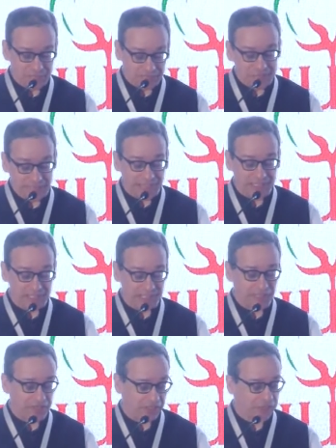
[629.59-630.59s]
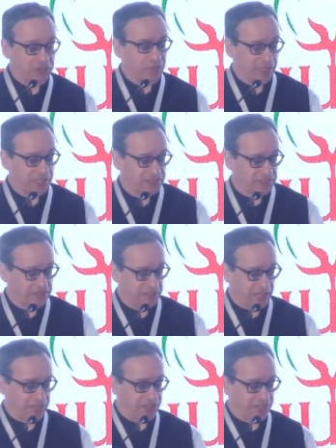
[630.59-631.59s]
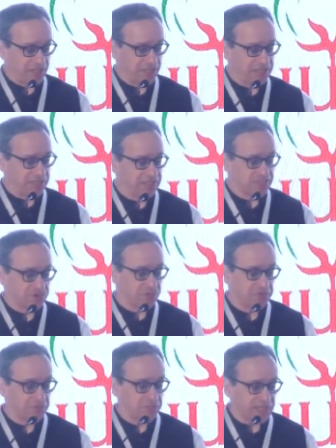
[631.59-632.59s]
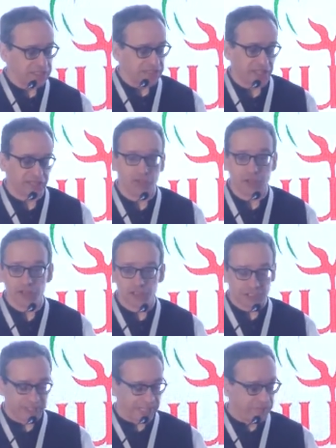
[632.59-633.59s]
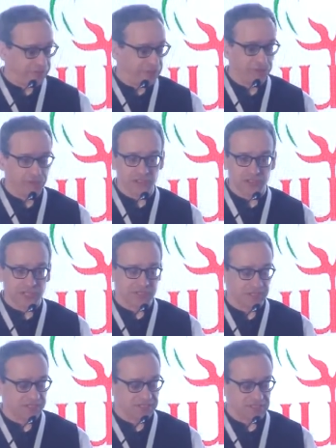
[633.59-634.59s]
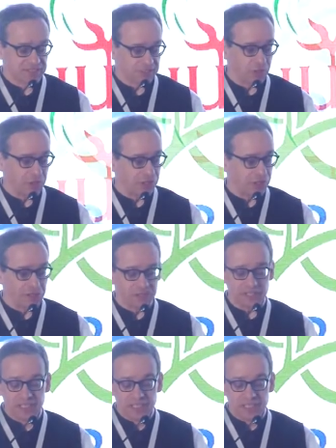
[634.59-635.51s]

is acting in a very competitive nature and is driven by technological evolution. And this is going on